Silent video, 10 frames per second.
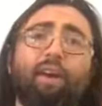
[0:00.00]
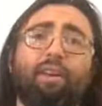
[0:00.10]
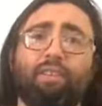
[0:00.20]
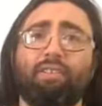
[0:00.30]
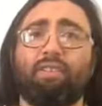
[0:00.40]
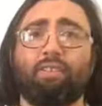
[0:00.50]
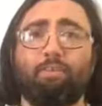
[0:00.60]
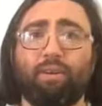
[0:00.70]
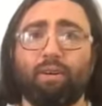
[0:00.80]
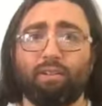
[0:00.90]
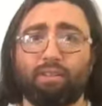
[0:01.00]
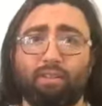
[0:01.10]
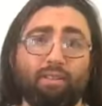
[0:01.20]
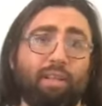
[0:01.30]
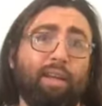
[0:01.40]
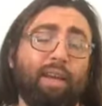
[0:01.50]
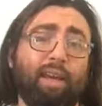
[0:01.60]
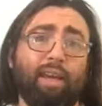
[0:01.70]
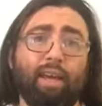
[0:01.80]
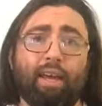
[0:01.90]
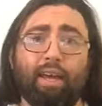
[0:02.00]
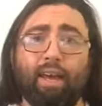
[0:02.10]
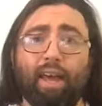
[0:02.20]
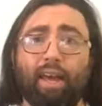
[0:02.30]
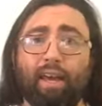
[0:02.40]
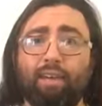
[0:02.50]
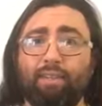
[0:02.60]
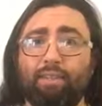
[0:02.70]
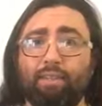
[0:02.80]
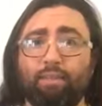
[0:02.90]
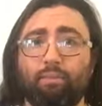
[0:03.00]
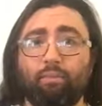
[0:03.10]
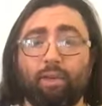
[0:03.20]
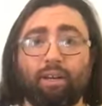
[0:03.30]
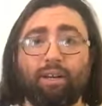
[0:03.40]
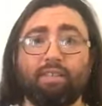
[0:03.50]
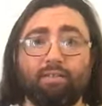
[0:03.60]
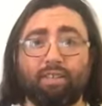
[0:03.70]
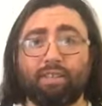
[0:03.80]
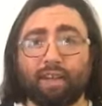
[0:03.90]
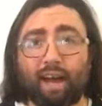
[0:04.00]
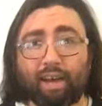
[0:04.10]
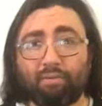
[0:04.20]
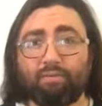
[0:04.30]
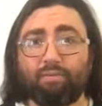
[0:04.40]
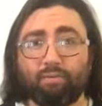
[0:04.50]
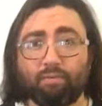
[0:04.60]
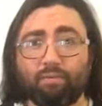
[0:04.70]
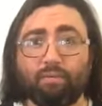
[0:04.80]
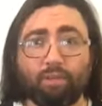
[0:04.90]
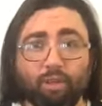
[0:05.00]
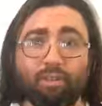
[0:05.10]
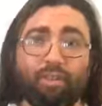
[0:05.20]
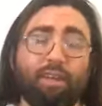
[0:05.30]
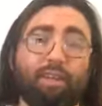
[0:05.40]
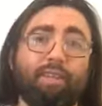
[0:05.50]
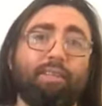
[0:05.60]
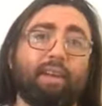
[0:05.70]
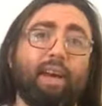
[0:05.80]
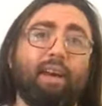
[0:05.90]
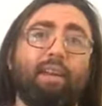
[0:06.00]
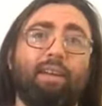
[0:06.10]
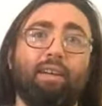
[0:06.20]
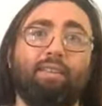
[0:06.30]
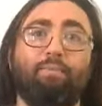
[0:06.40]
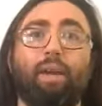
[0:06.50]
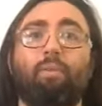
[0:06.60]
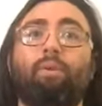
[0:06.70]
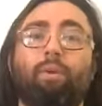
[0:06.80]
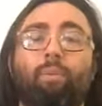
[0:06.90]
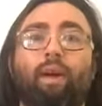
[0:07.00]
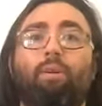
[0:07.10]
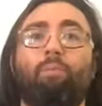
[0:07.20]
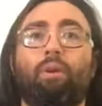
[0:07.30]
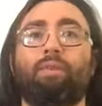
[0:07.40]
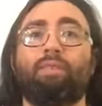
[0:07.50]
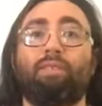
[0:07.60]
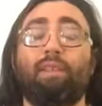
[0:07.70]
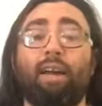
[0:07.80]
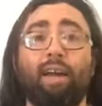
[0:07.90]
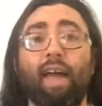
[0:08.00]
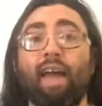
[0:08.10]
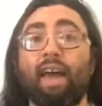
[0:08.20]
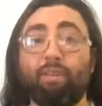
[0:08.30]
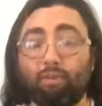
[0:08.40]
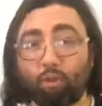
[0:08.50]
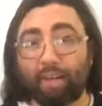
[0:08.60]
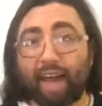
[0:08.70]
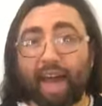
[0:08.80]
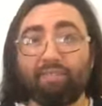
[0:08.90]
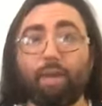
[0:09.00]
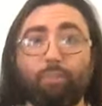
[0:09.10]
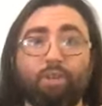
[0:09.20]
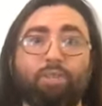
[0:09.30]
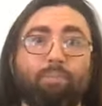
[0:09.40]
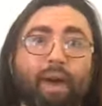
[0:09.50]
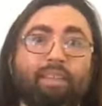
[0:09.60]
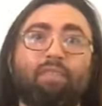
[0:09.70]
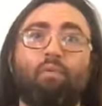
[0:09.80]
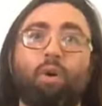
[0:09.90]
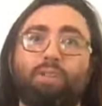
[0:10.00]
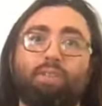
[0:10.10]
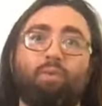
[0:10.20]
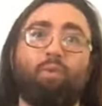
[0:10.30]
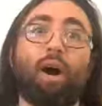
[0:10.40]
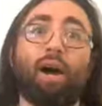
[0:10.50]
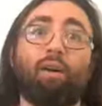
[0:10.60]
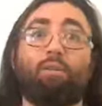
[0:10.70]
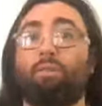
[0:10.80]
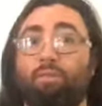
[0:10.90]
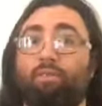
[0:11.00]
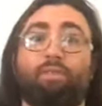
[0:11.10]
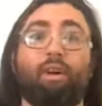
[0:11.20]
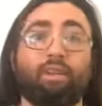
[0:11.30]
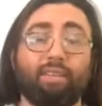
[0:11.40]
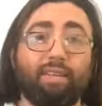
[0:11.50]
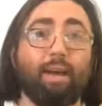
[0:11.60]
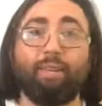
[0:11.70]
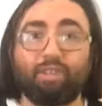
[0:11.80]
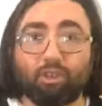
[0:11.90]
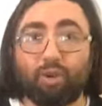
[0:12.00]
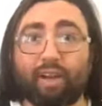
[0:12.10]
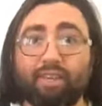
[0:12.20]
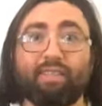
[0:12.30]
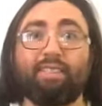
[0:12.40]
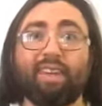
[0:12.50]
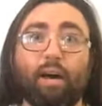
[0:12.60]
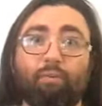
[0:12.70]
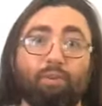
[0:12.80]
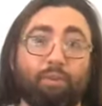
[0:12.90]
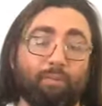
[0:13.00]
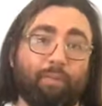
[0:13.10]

all these experiences, and because of this, I've learned things, and it's made me a better person today. And if you can have that perspective once in a while, or even all the time, that's great, because that's helpful.